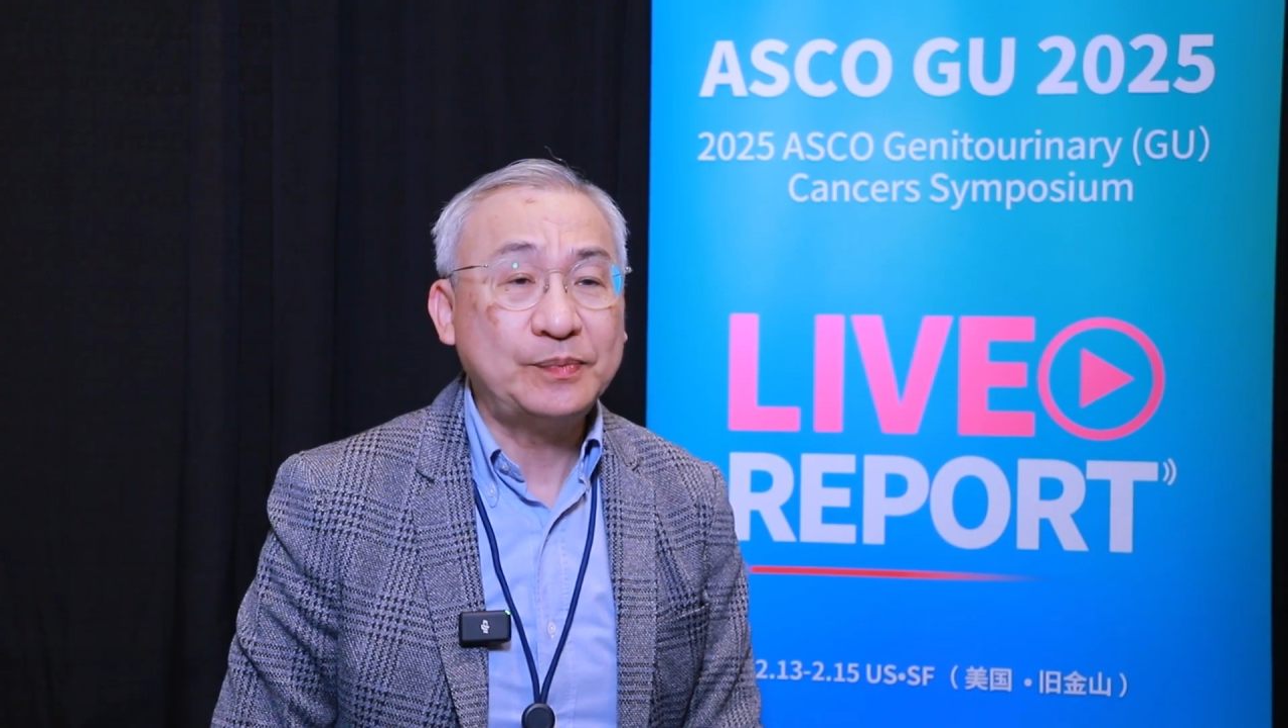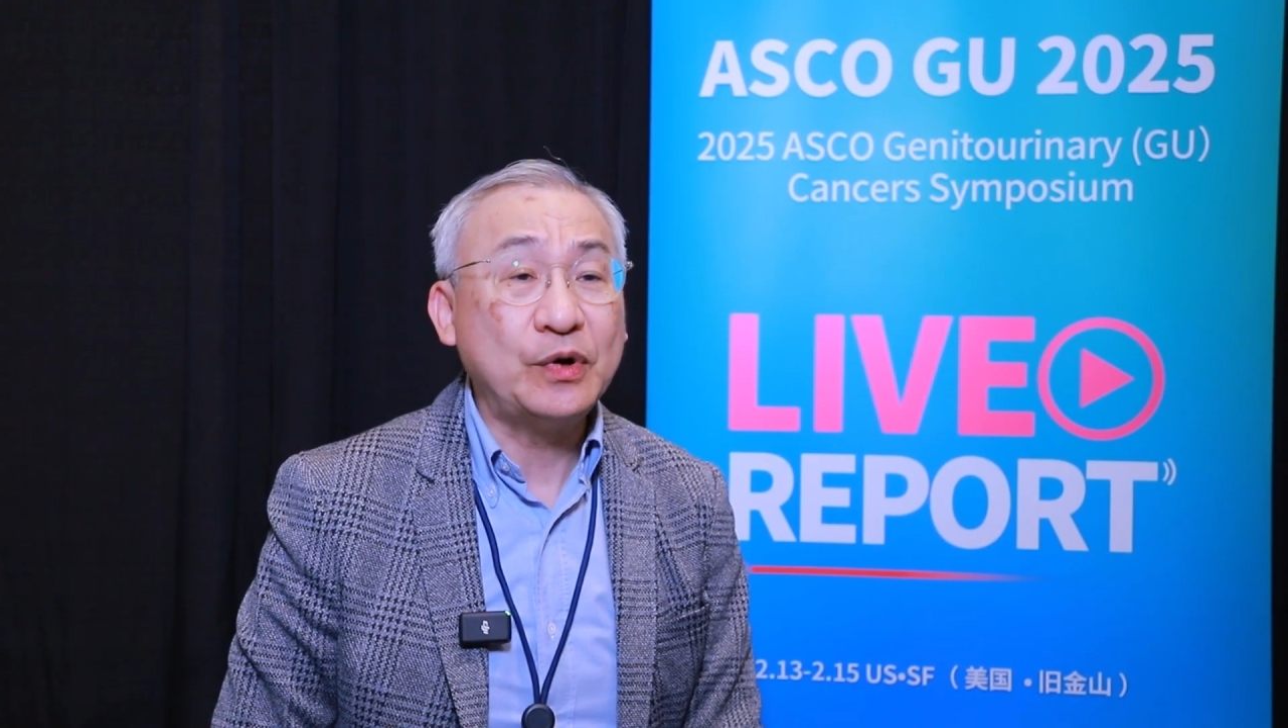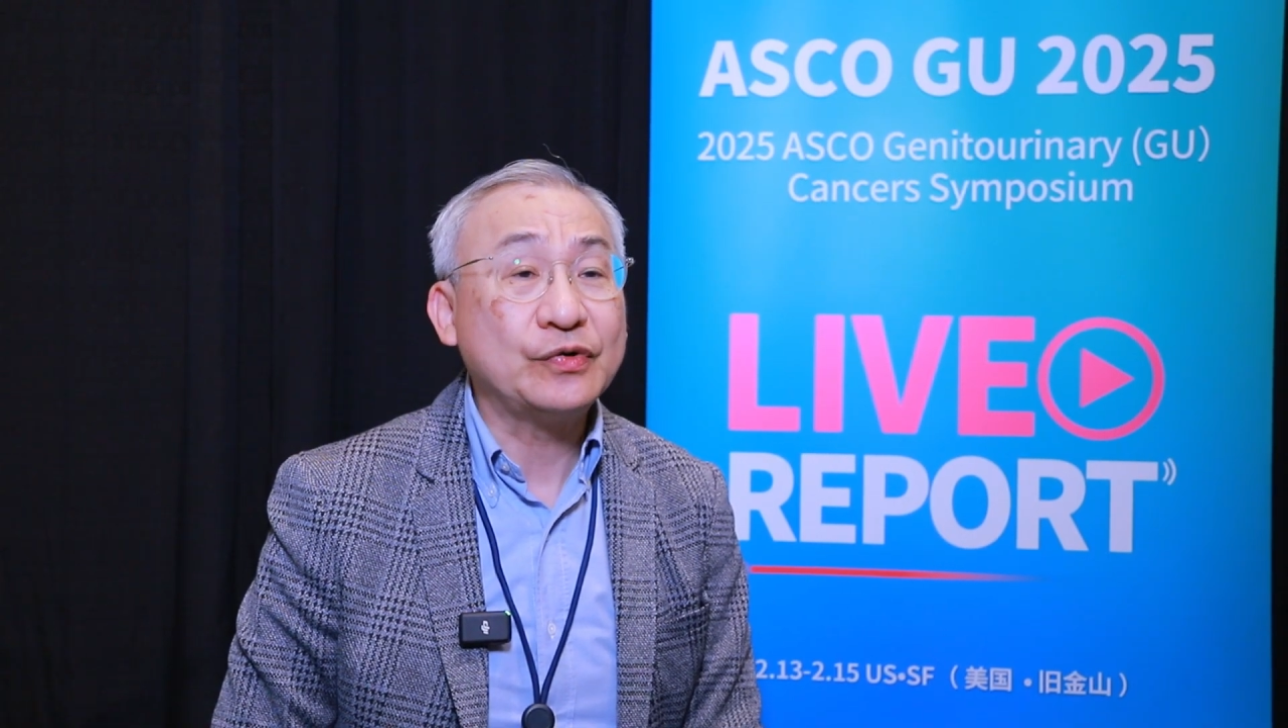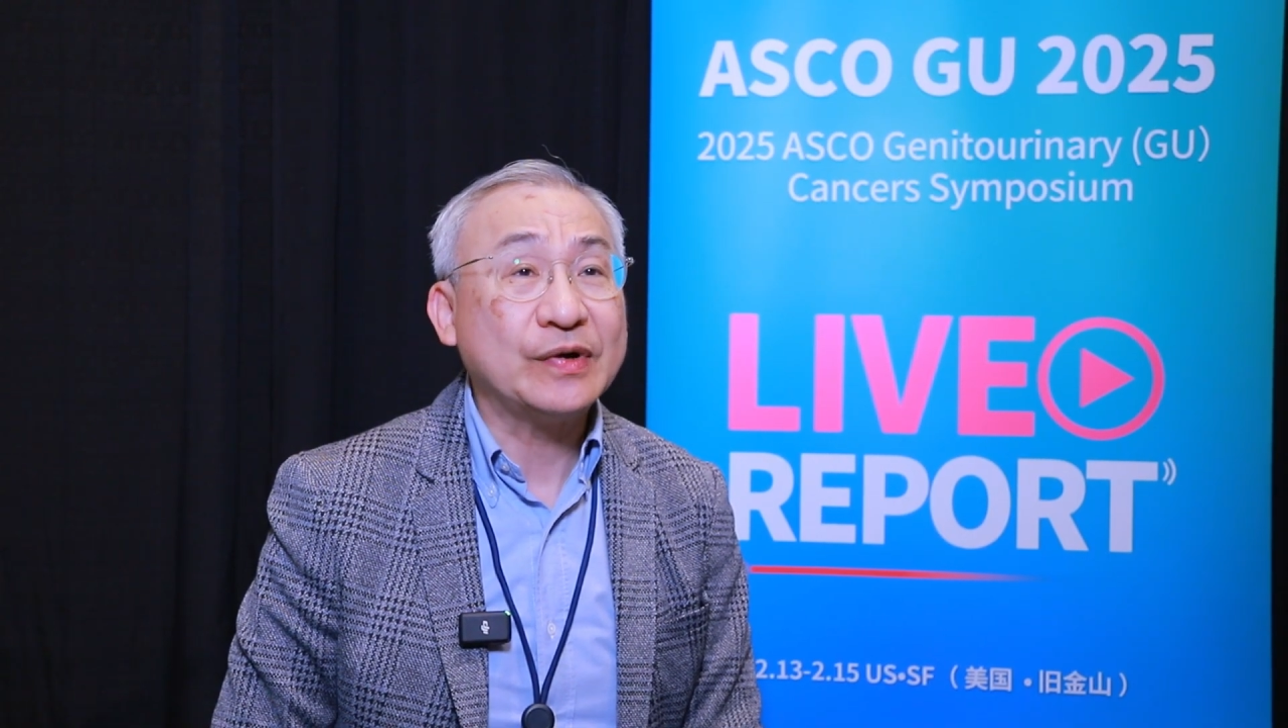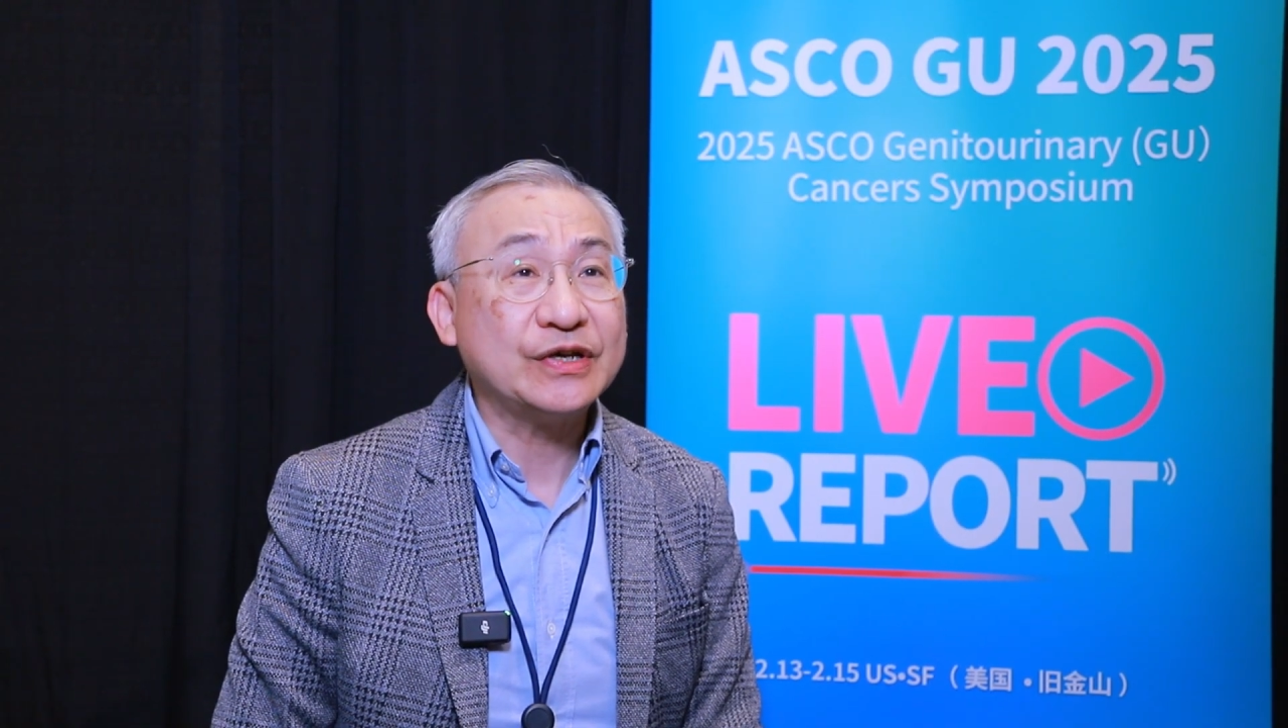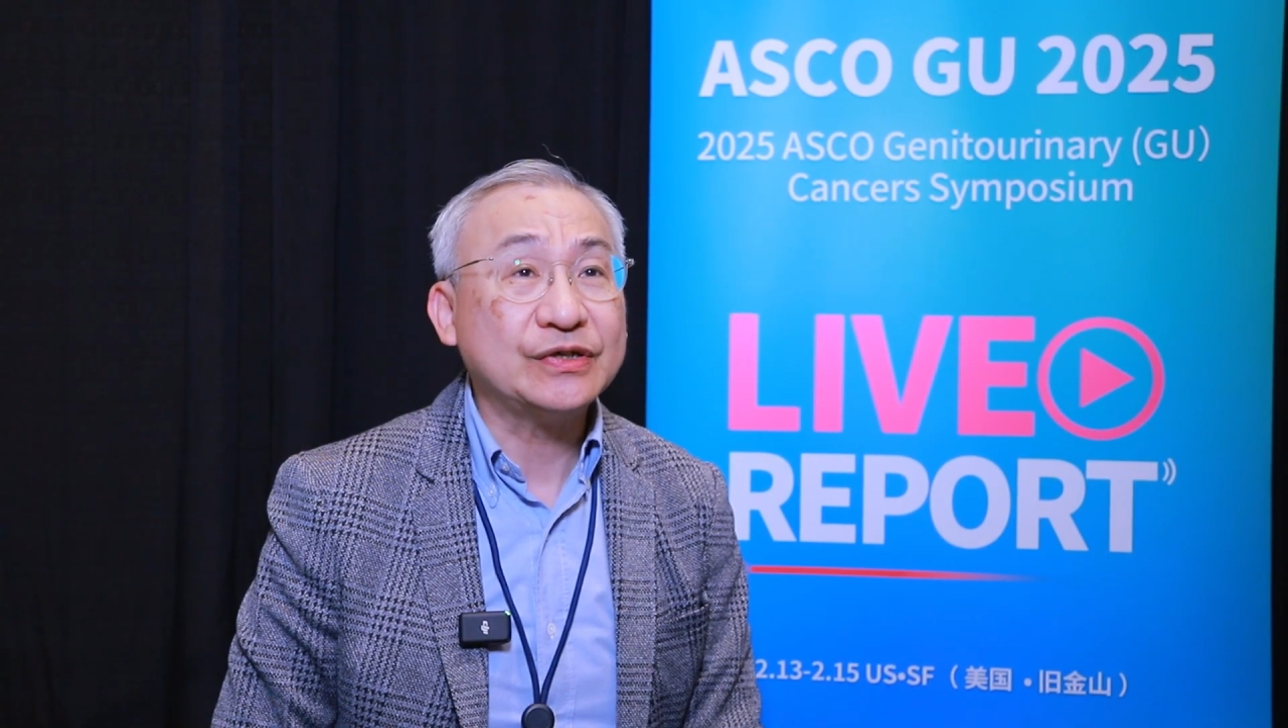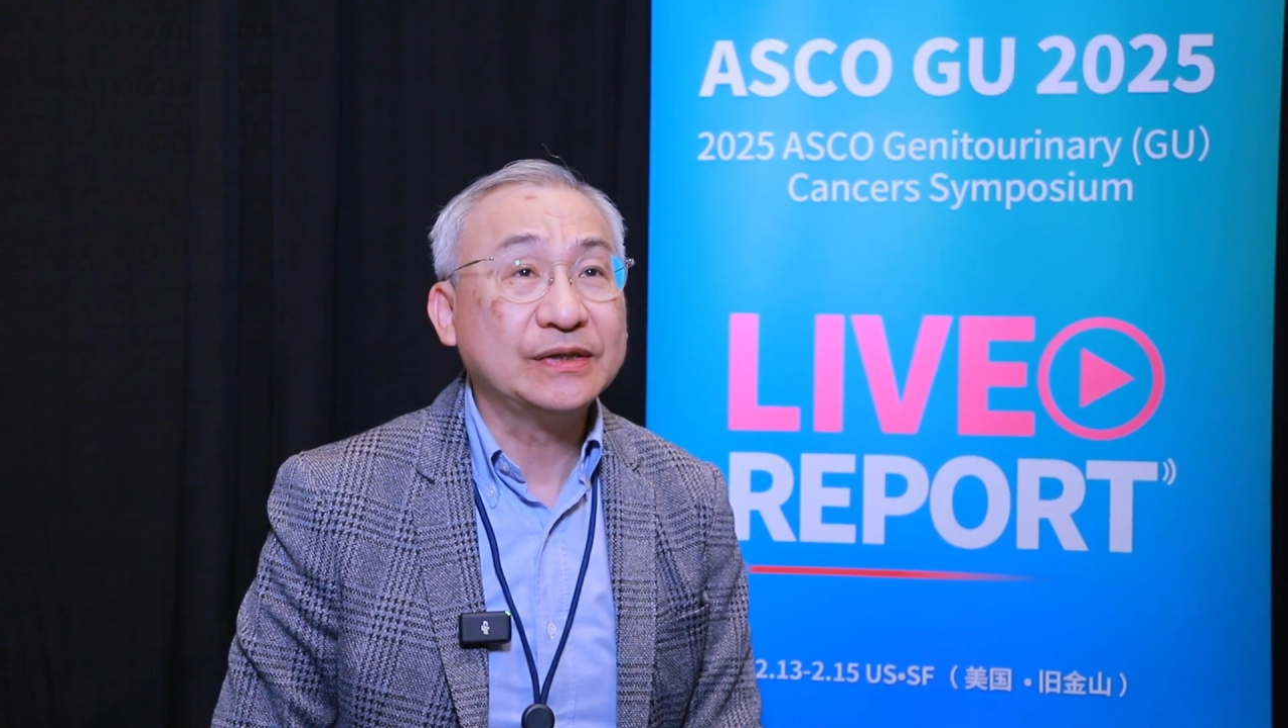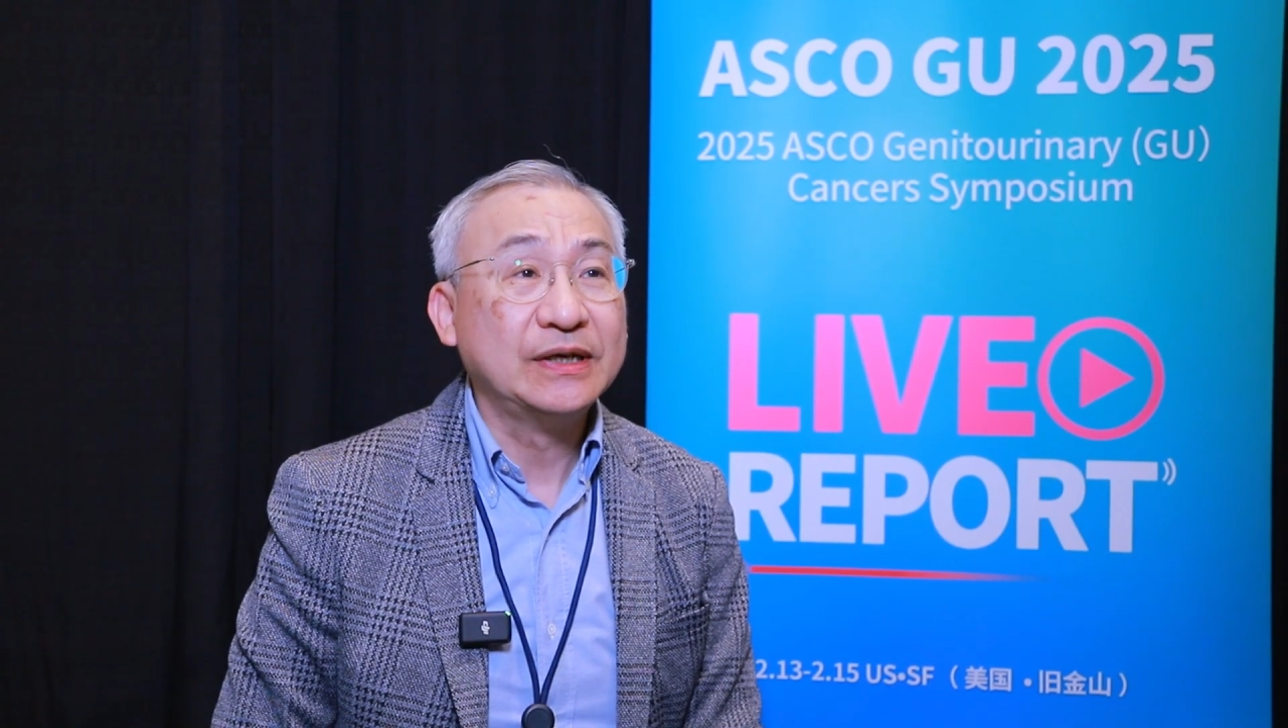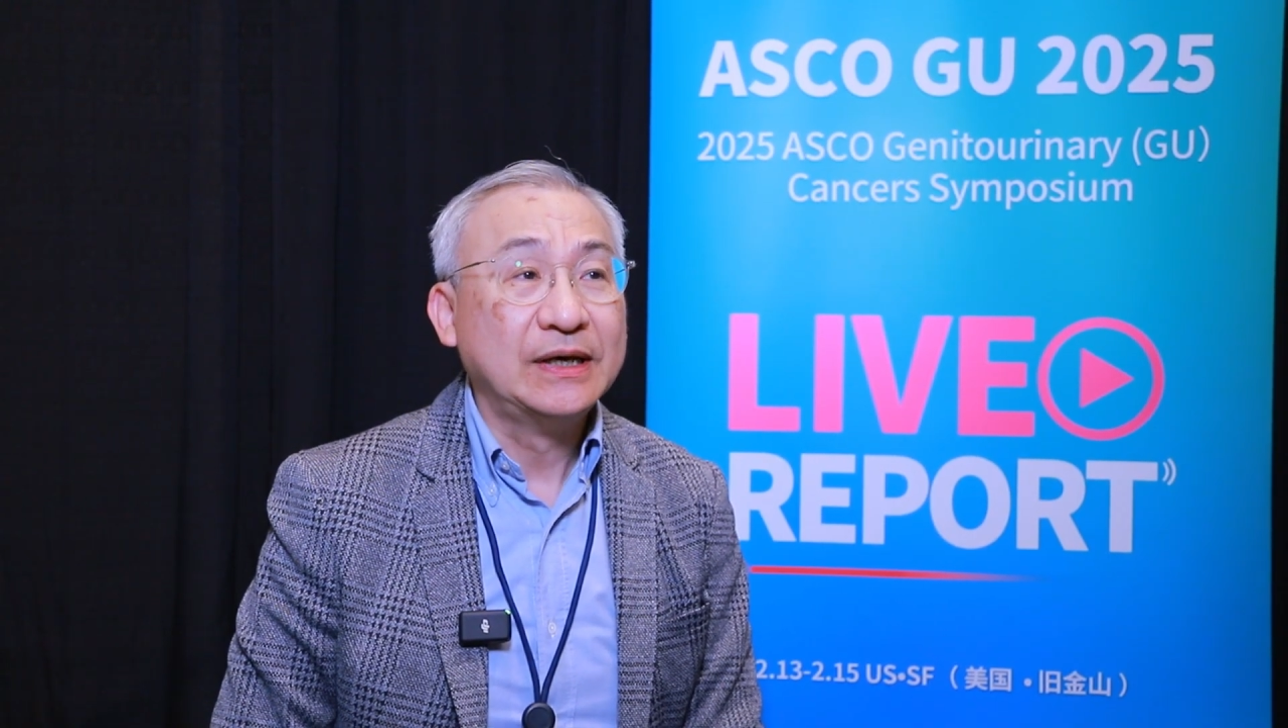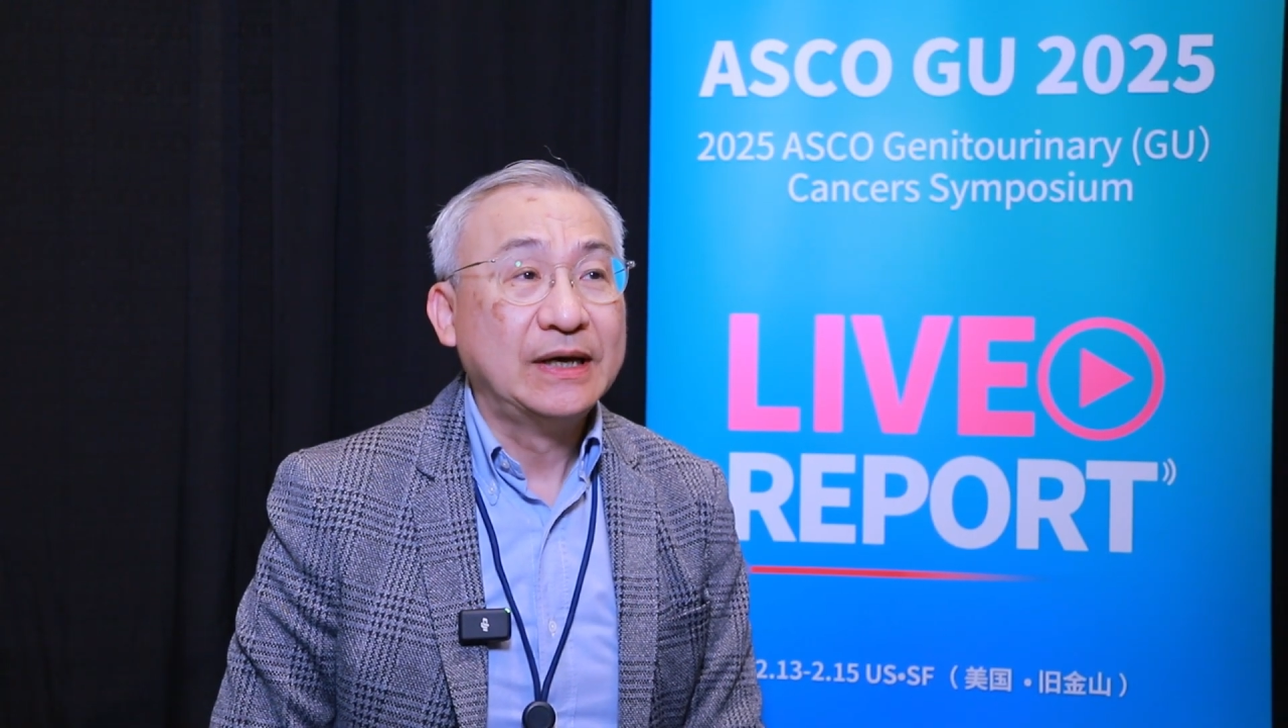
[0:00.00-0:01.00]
progression.